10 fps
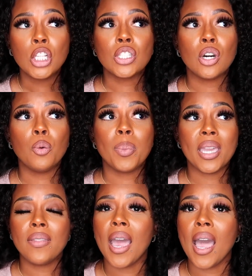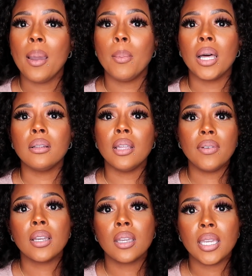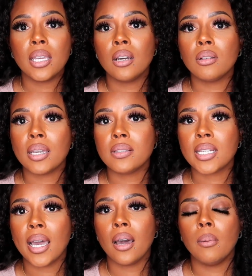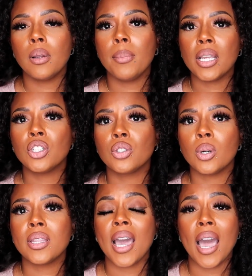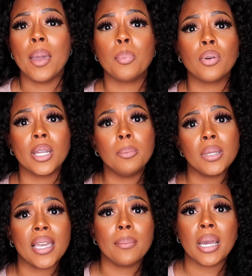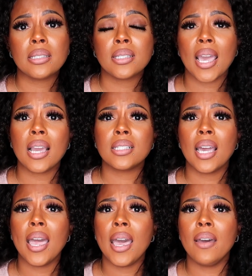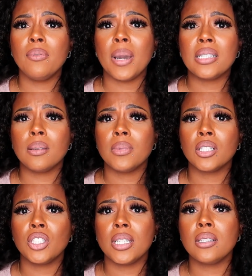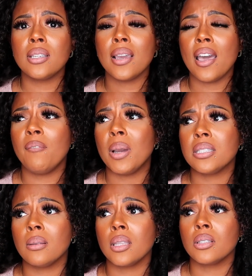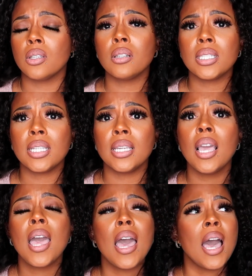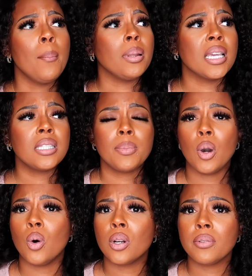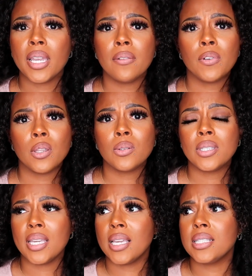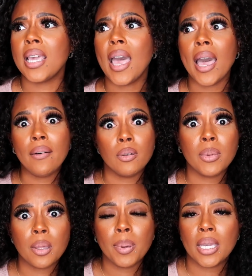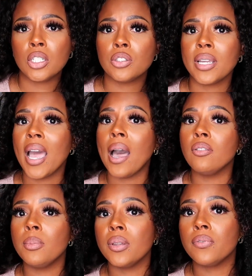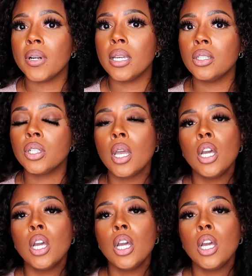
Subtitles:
So being that I'm living a keto lifestyle, I'm going to make sure that I pre-plan my snacks. I have my something cheesy. I have my something salty. Place my order in for those things. Have them in the pantry. Have them in the fridge